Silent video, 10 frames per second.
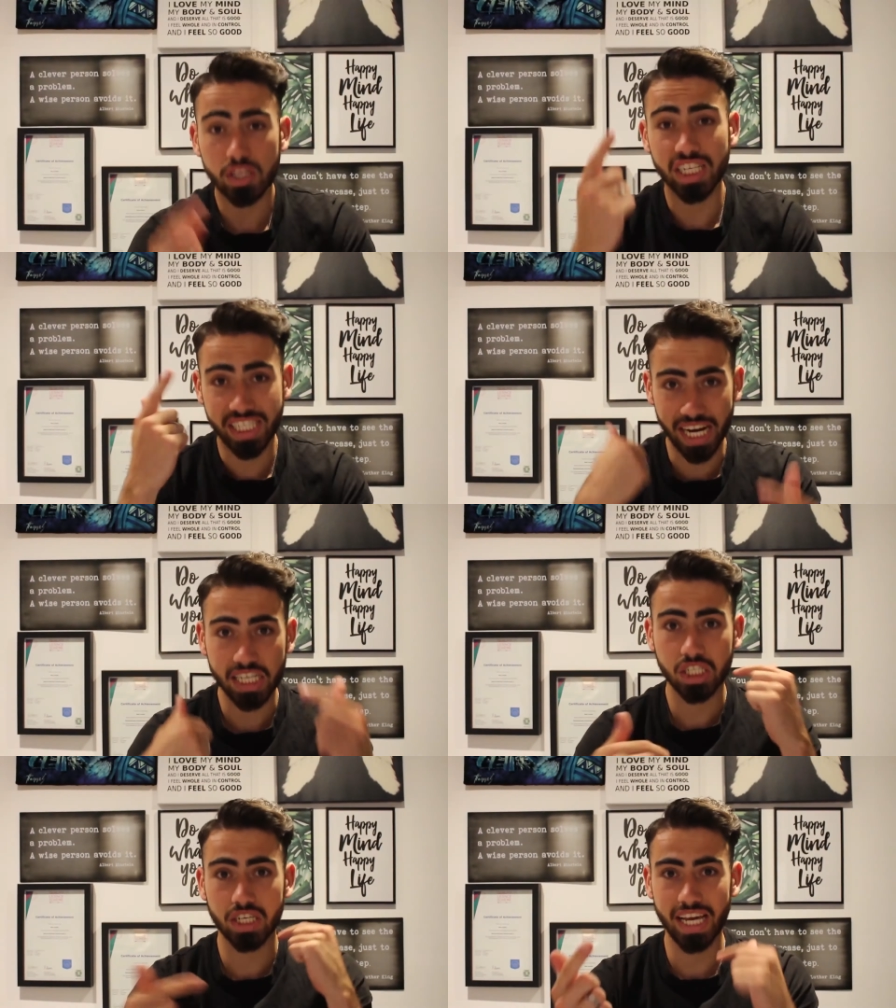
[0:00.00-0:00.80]

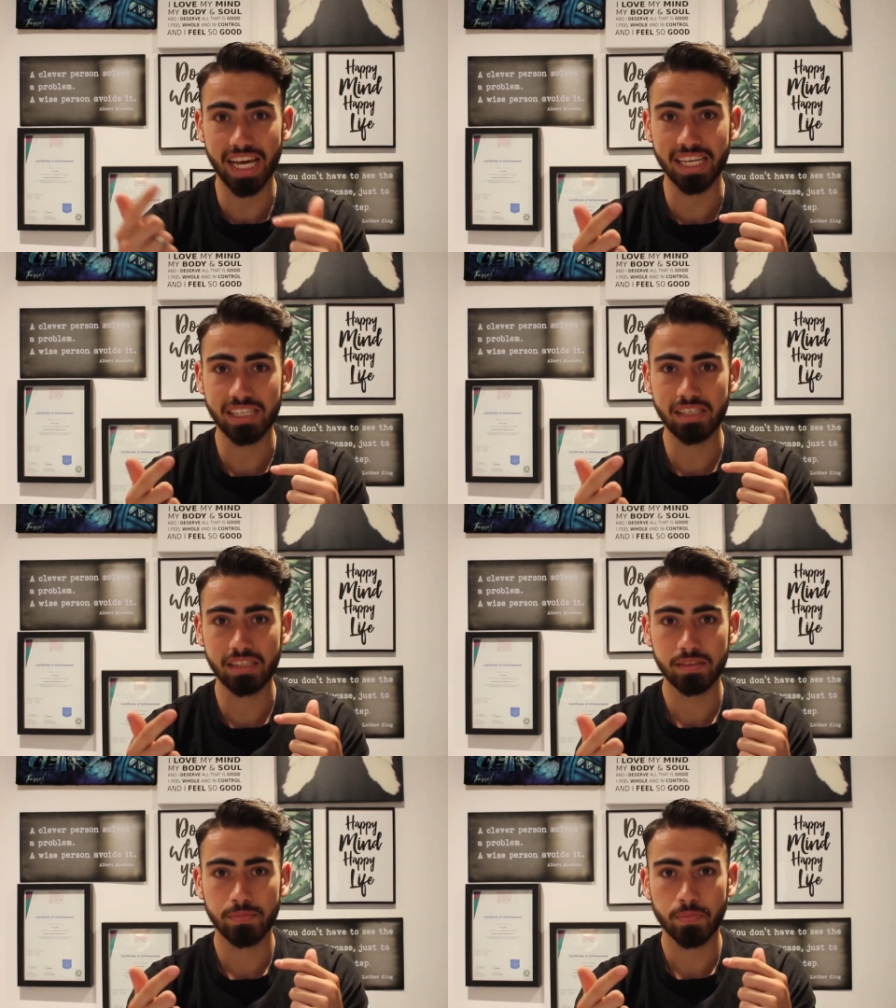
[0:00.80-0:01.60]
suggestion
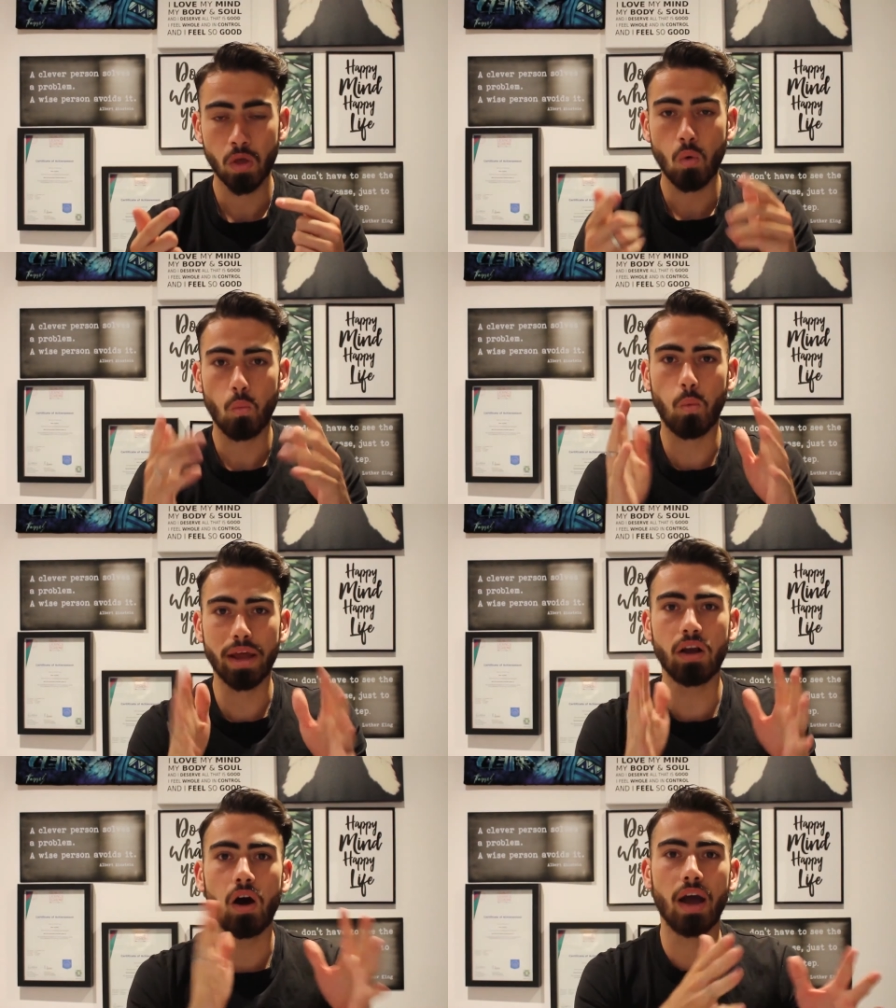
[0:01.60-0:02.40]
is
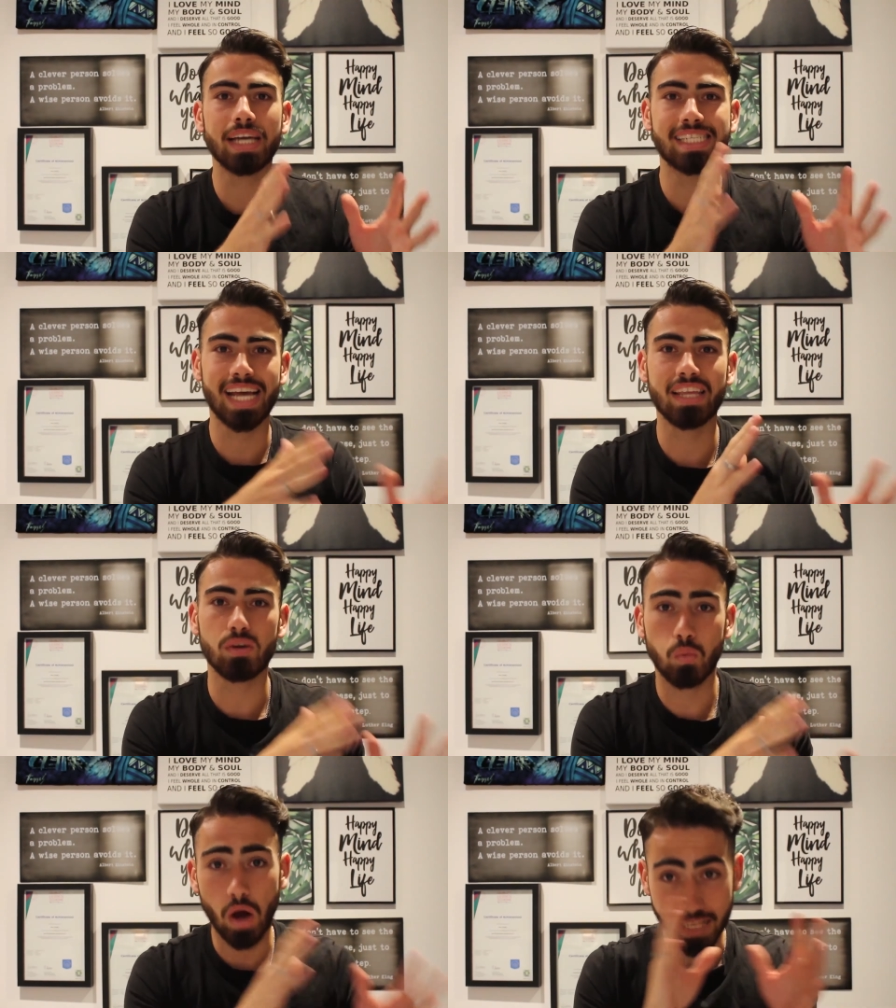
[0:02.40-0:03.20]
when I say
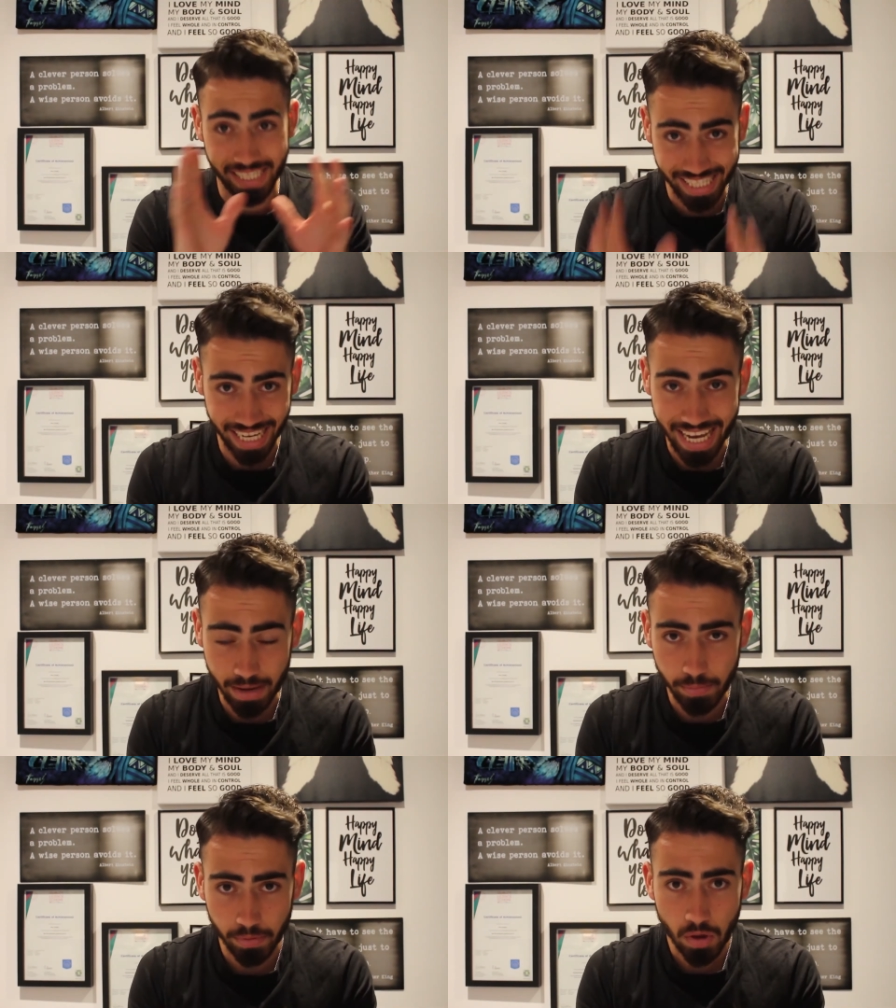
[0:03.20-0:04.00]
the word
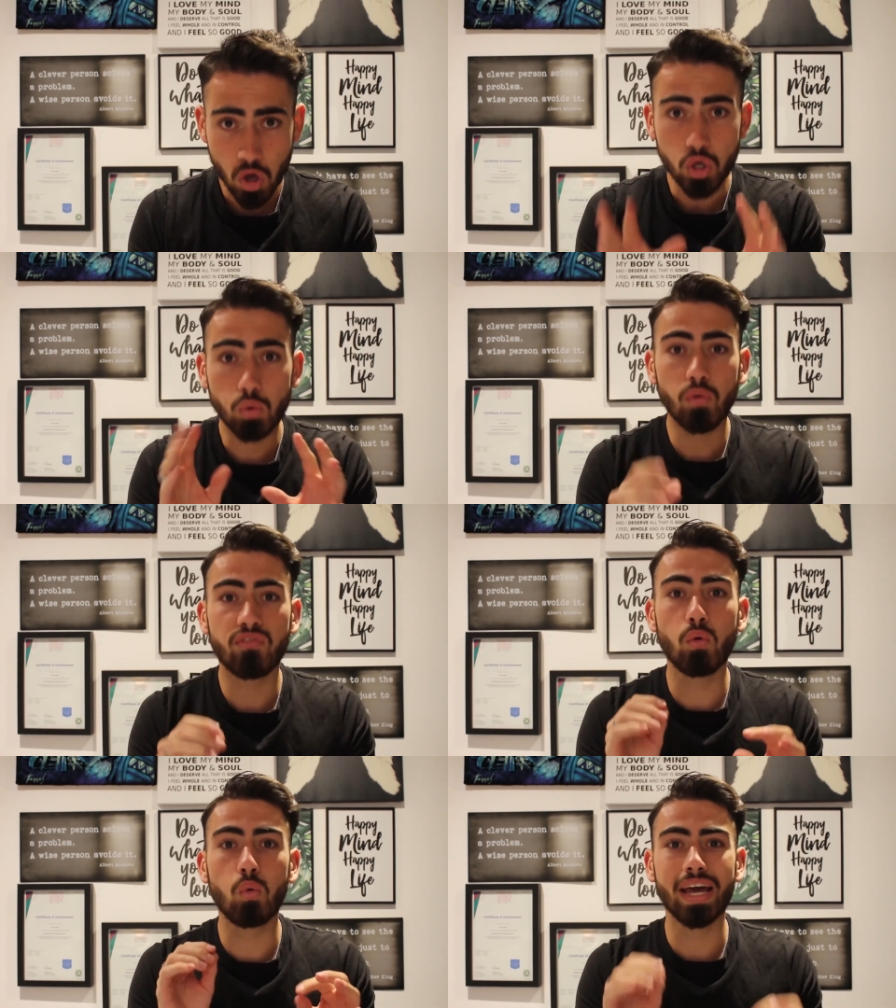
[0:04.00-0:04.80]
sleep, you will
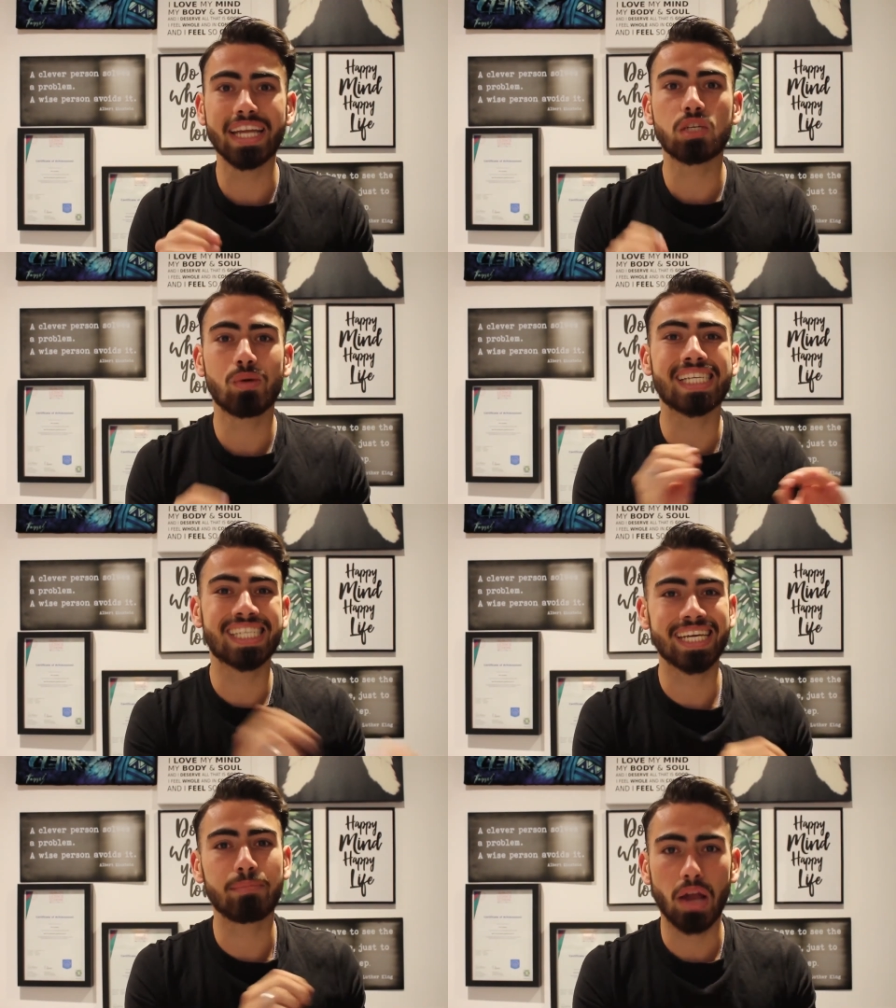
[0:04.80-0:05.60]
fall into a
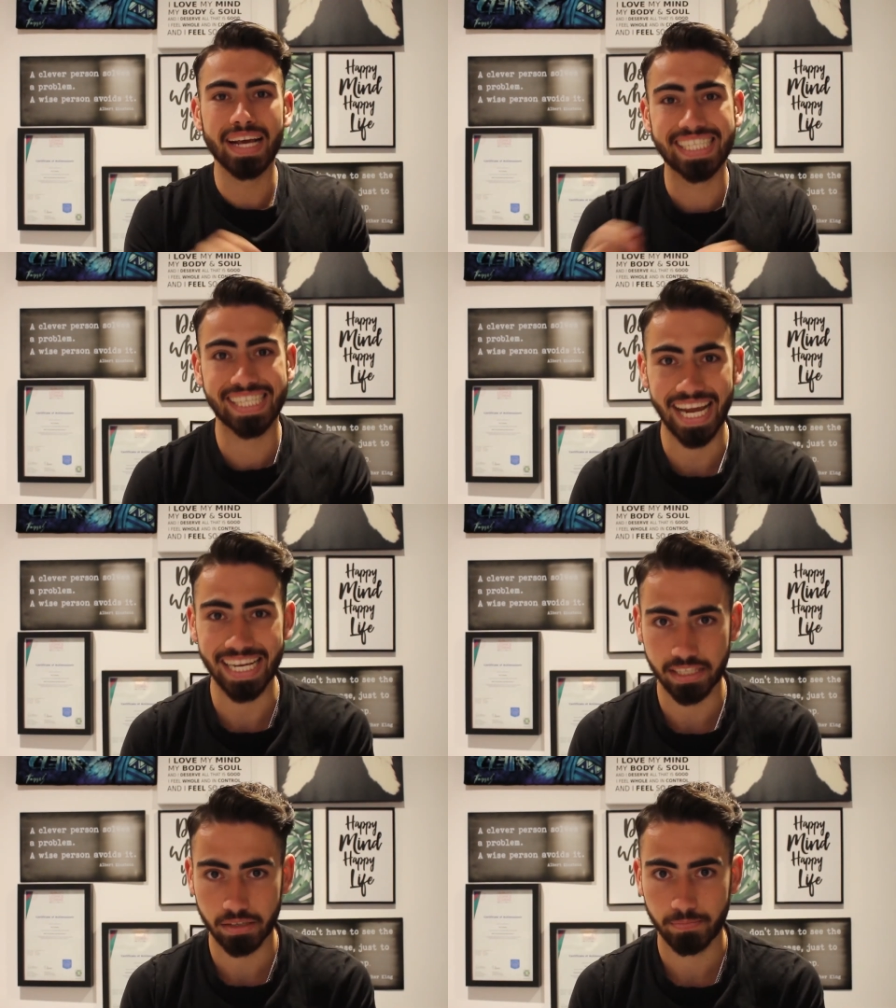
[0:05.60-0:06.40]
sleep-like
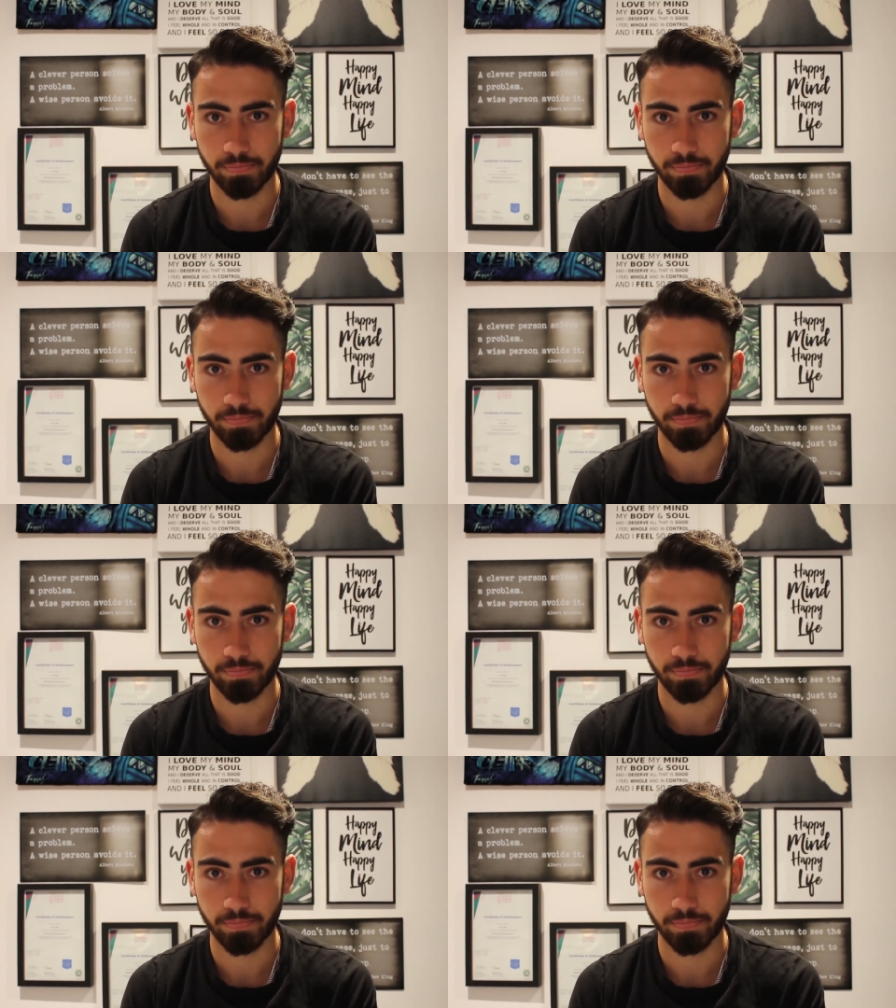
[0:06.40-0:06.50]
state.